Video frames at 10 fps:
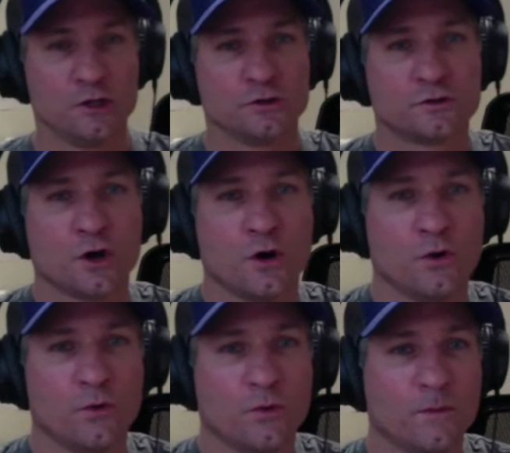
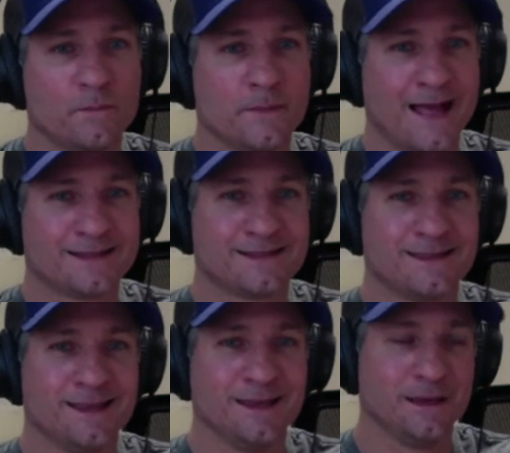So that's
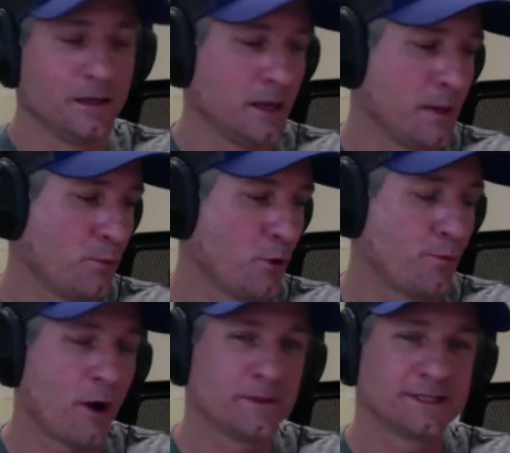the important
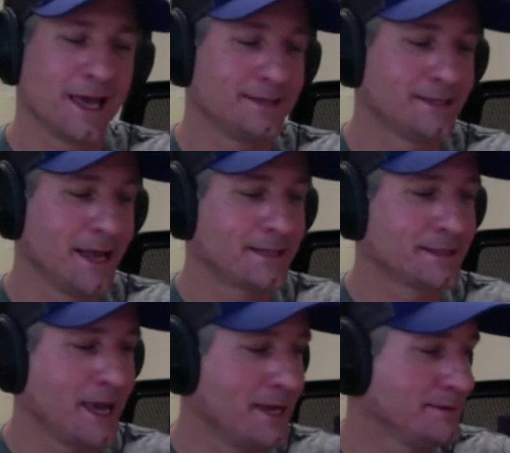promise case. The next
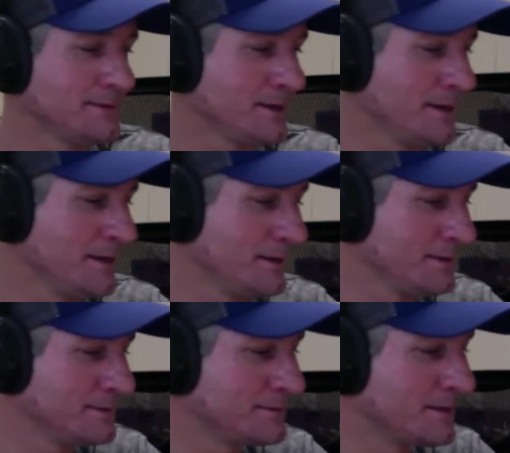case
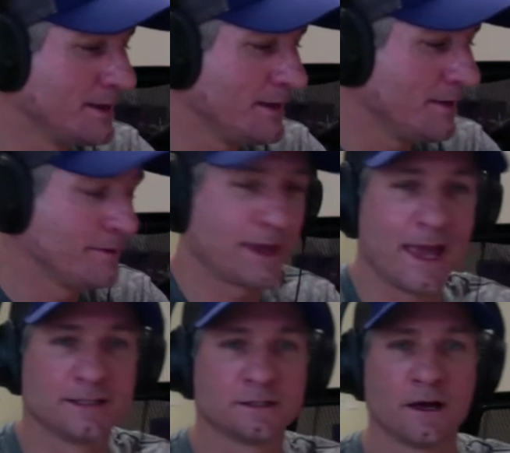is the
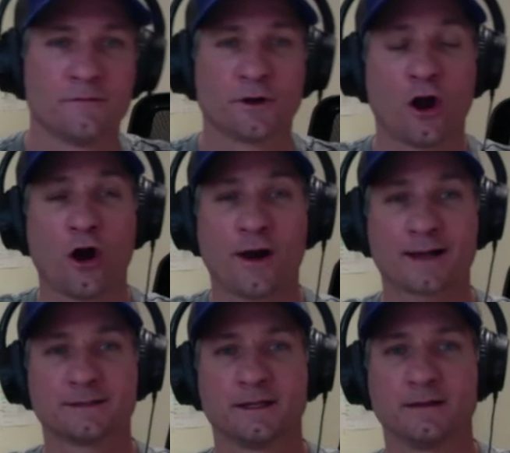case of the car
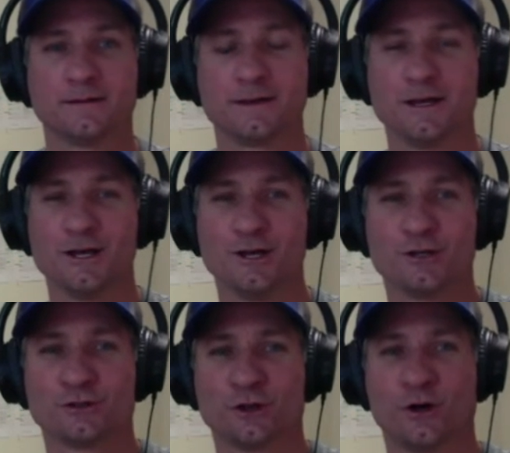accident.
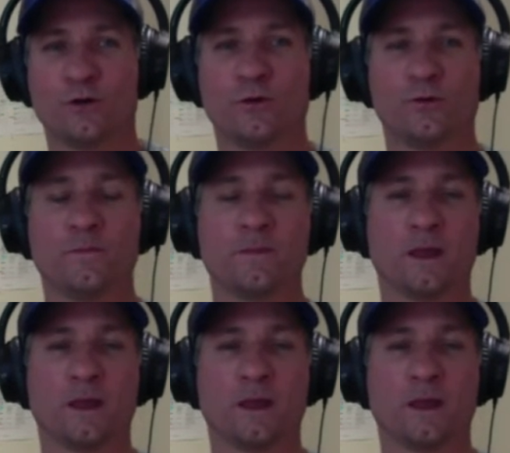So